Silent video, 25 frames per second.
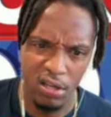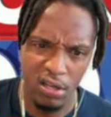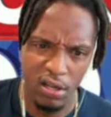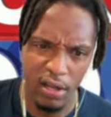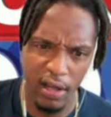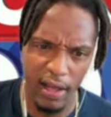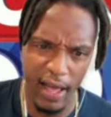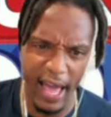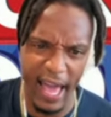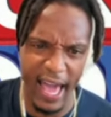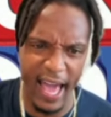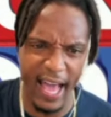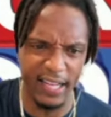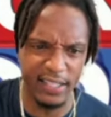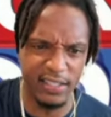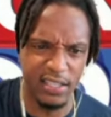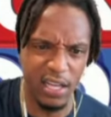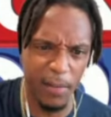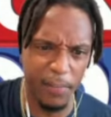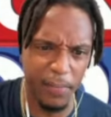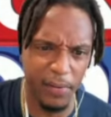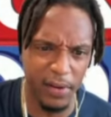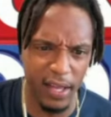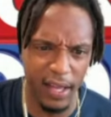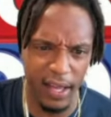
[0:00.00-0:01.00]
Ass
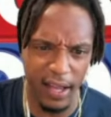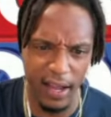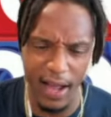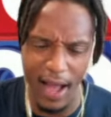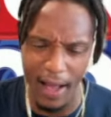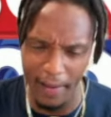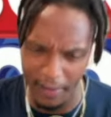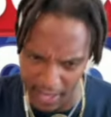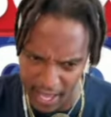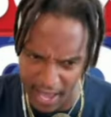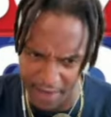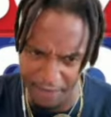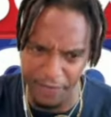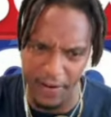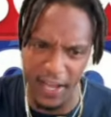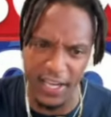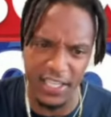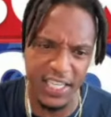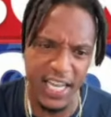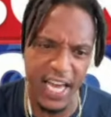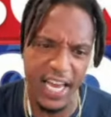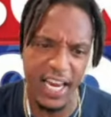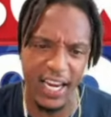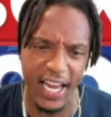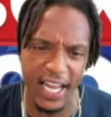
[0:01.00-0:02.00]
up in the air. Yeah, I feel like she
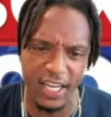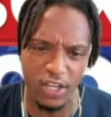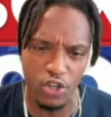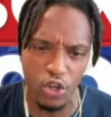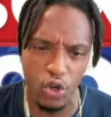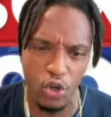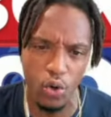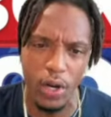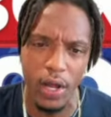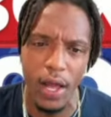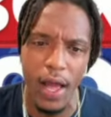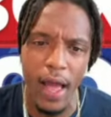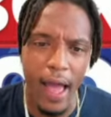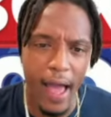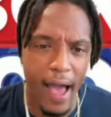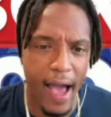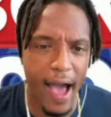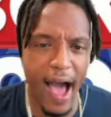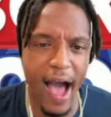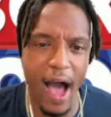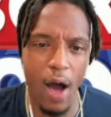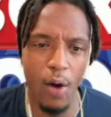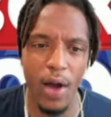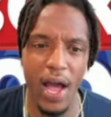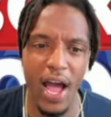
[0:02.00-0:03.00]
got electrocuted.
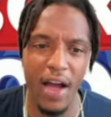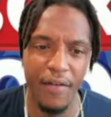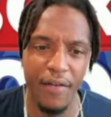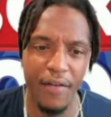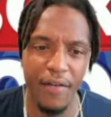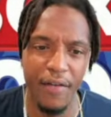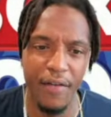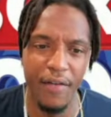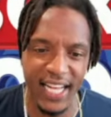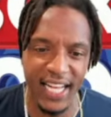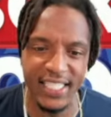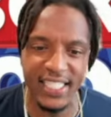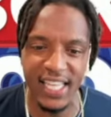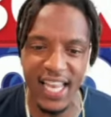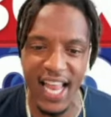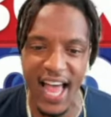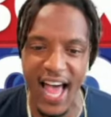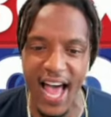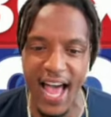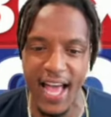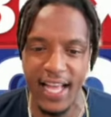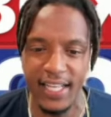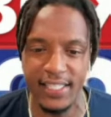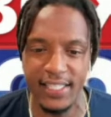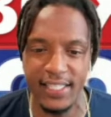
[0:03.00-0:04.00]
However, the next
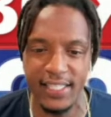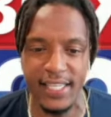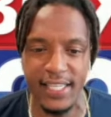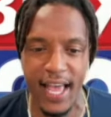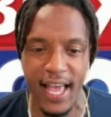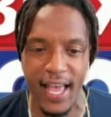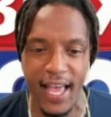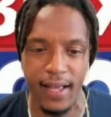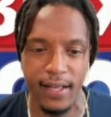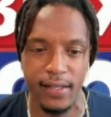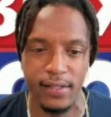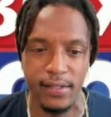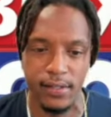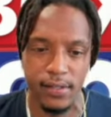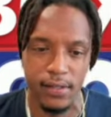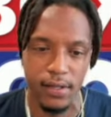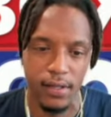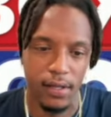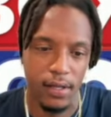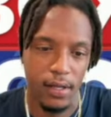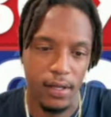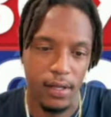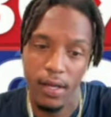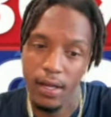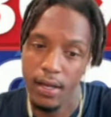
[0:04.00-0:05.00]
slide says
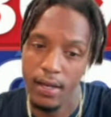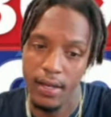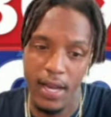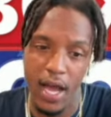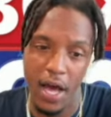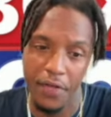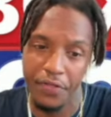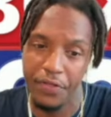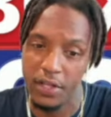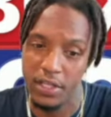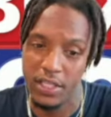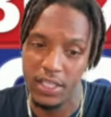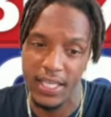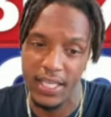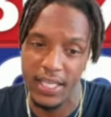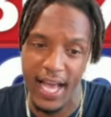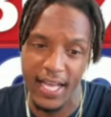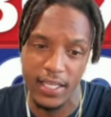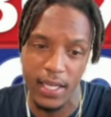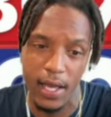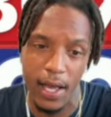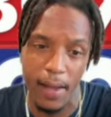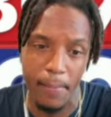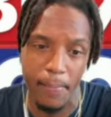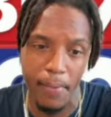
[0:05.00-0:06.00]
nothing. Just has
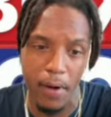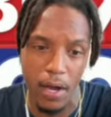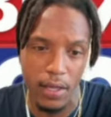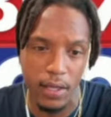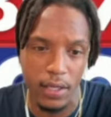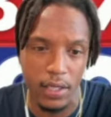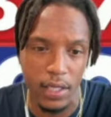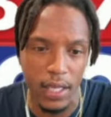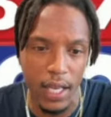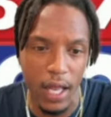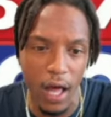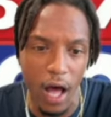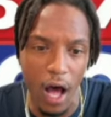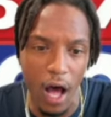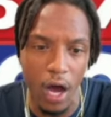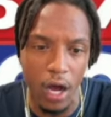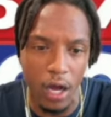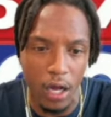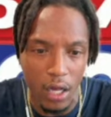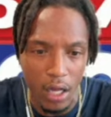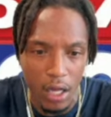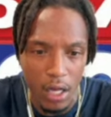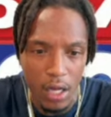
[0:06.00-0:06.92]
her butt. Look.